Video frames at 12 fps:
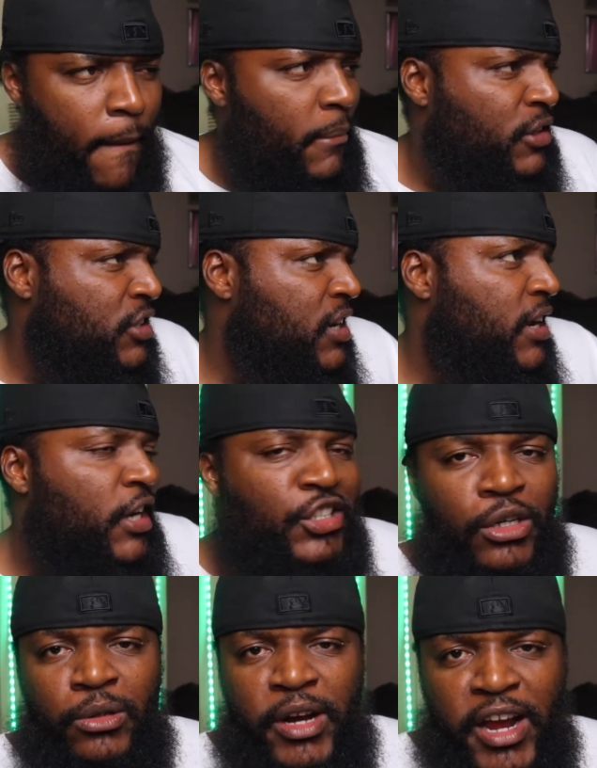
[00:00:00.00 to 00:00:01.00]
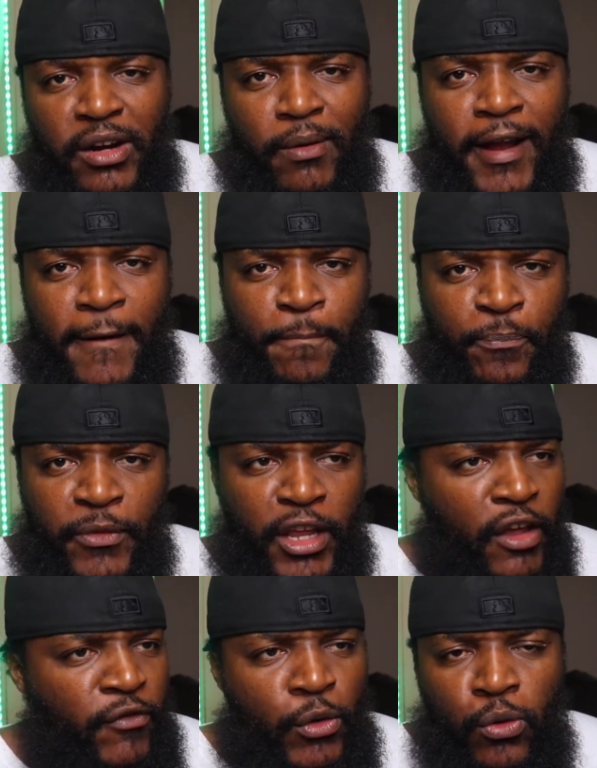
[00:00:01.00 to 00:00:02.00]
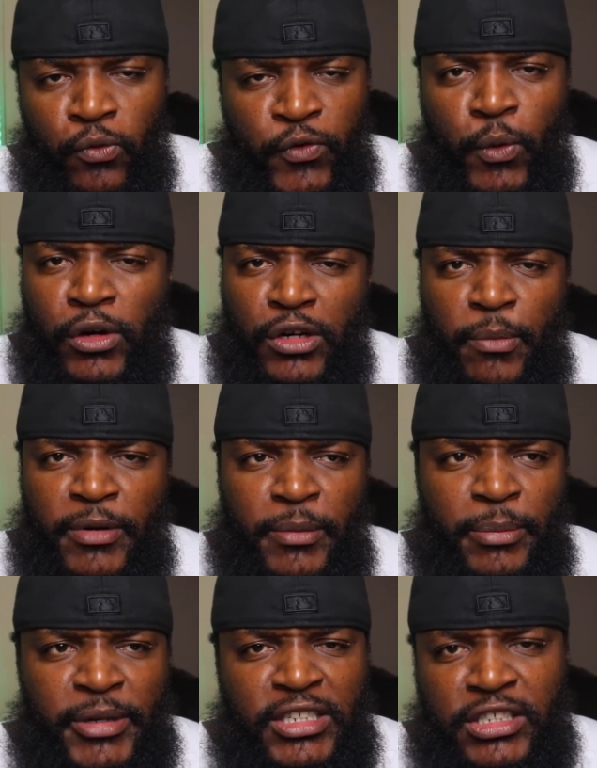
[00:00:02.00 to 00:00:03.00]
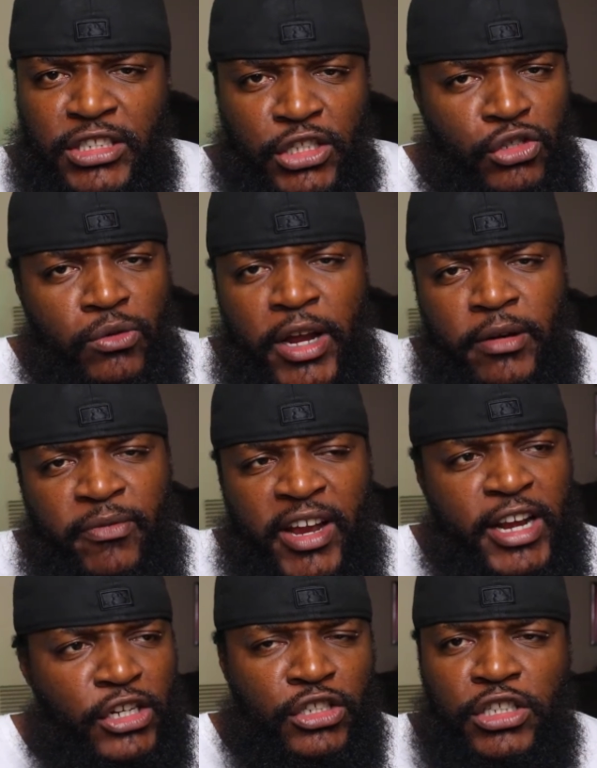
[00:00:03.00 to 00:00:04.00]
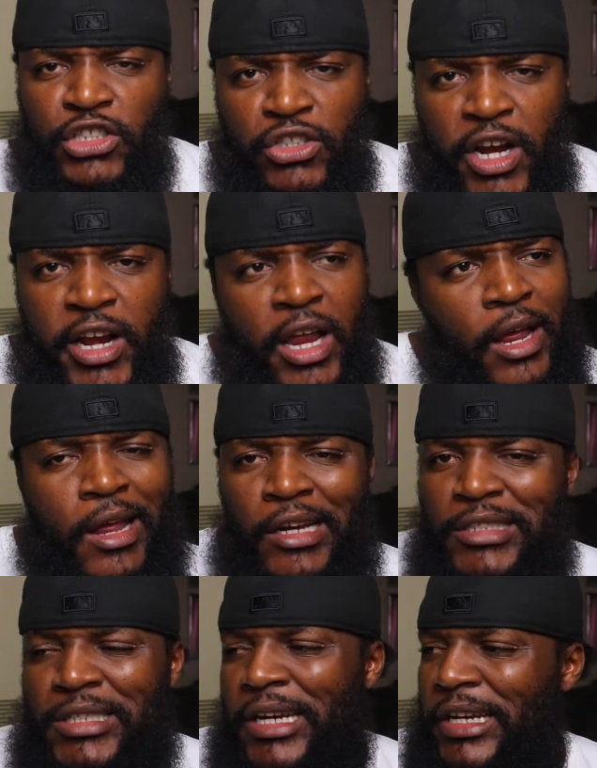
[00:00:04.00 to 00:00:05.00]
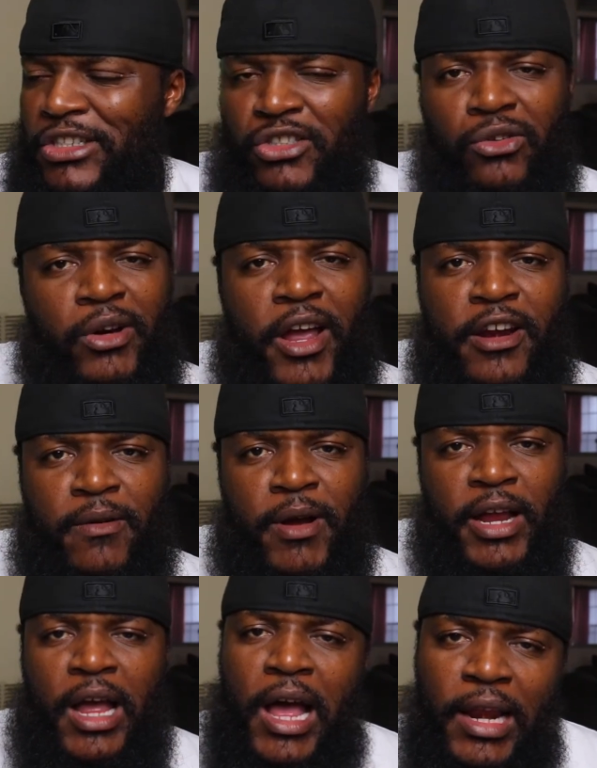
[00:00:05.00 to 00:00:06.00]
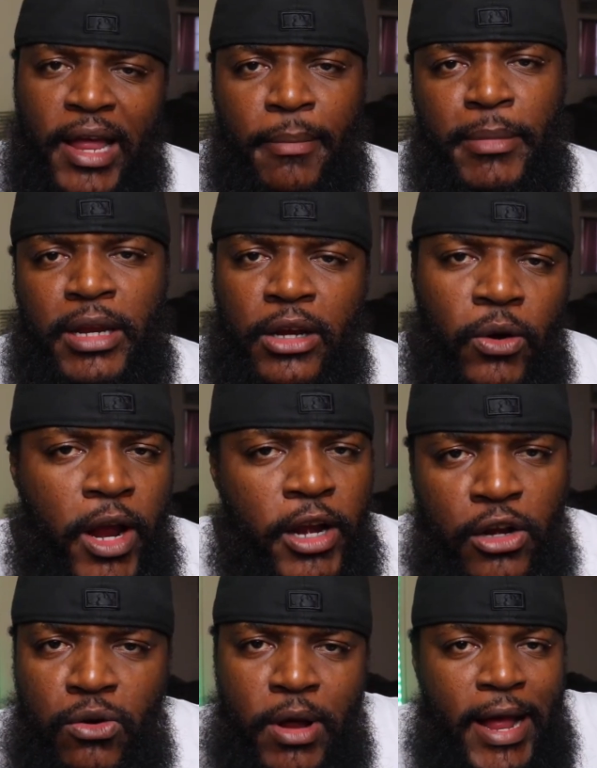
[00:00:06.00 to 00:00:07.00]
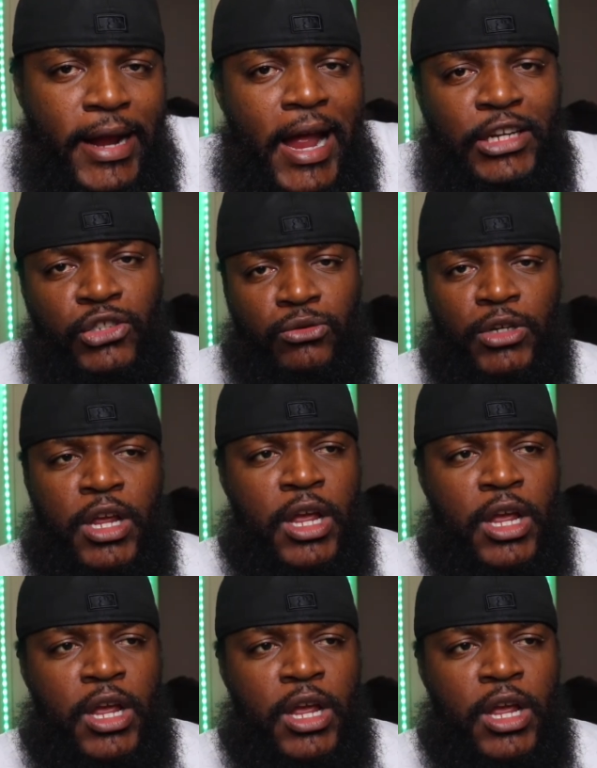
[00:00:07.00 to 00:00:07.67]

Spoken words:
But shit, get your credit right. If you want to open up a business and you ain't financially straight, shit, get your credit right. Holla at me, Credit New. I got you.